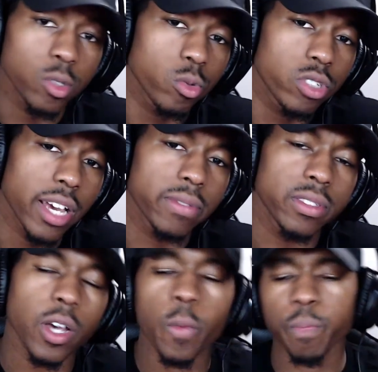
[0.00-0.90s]
Chef.
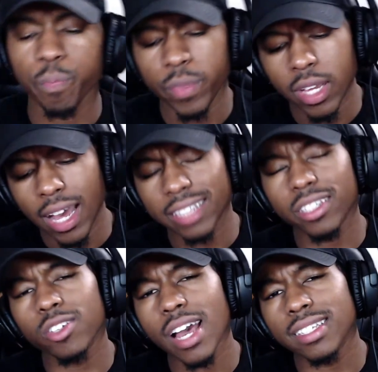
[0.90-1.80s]
So I'll
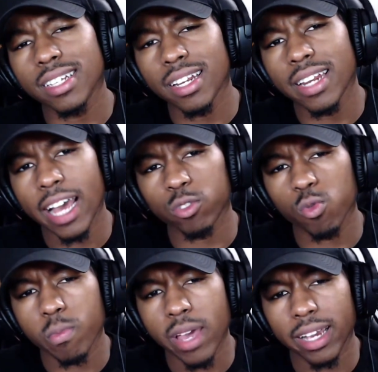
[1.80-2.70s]
see you guys in the next
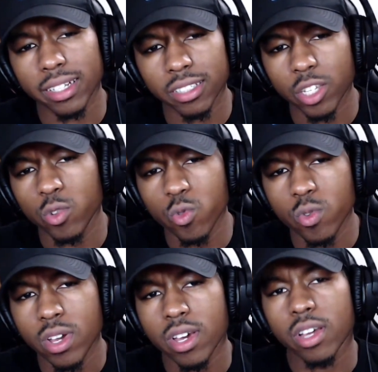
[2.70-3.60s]
one, man.
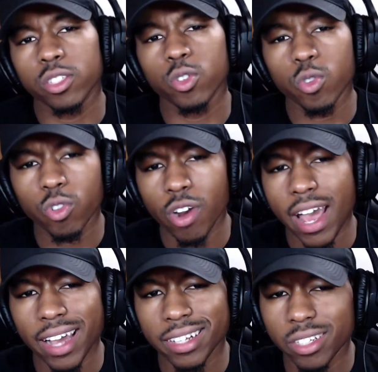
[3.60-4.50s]
Continue to
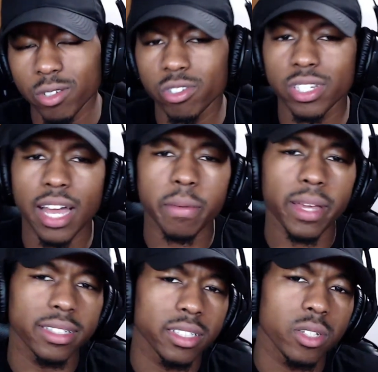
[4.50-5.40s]
grind, continue to shine,
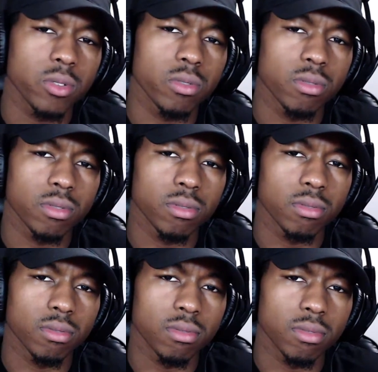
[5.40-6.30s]
man. See you
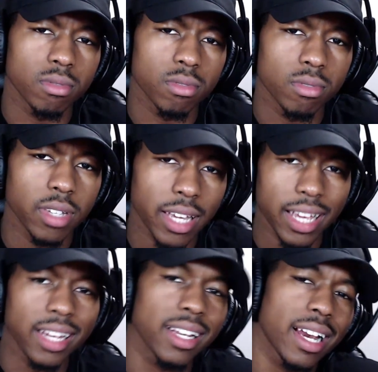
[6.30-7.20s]

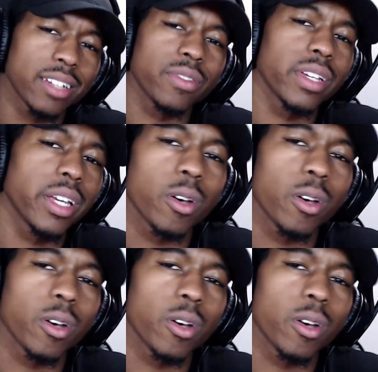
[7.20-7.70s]
in the next video.